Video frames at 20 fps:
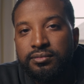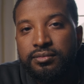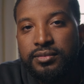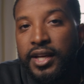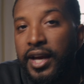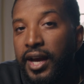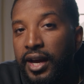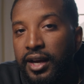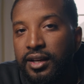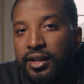
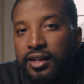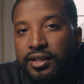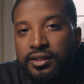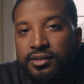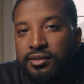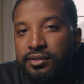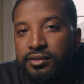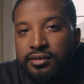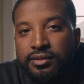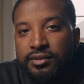Yeah,
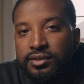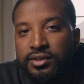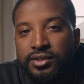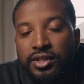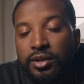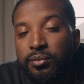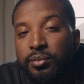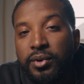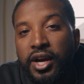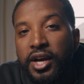it's
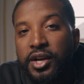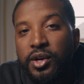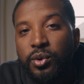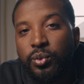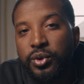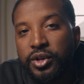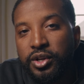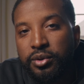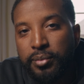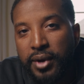some kind
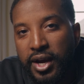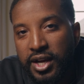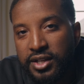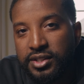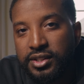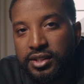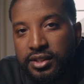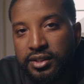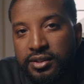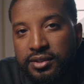of weird
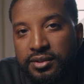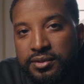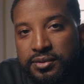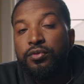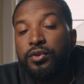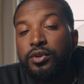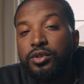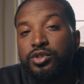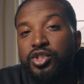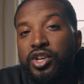magic.
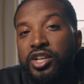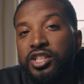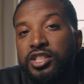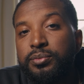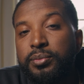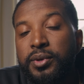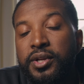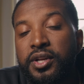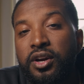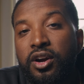
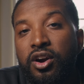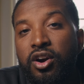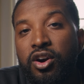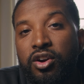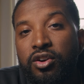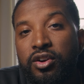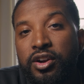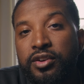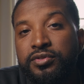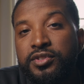Viltrox made an
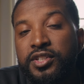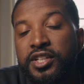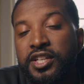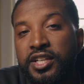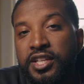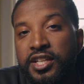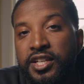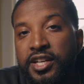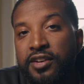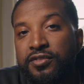RF
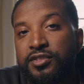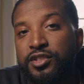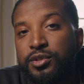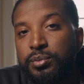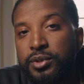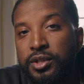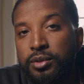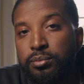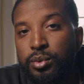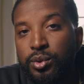to EF
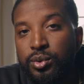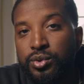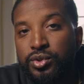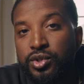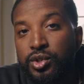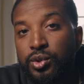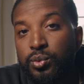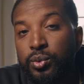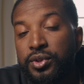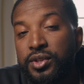speed
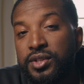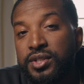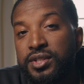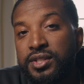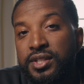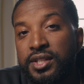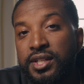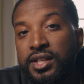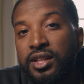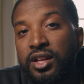booster with a
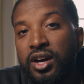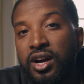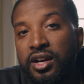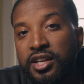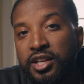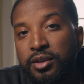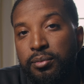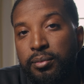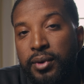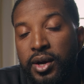cine
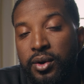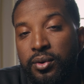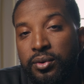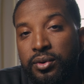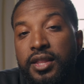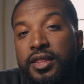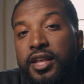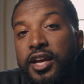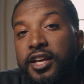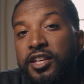locking
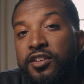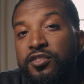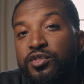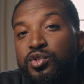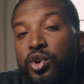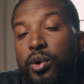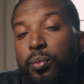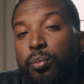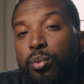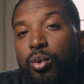mount that gives
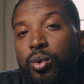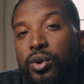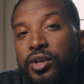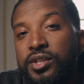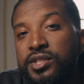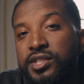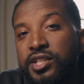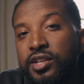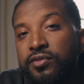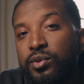you a
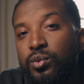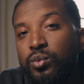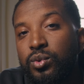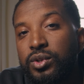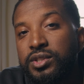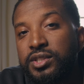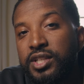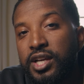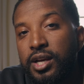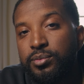
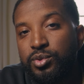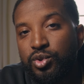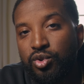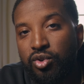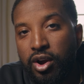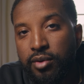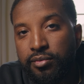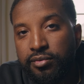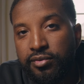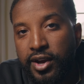0.71 times
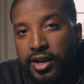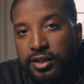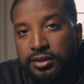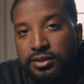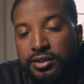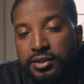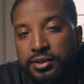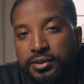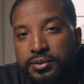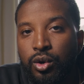crop factor.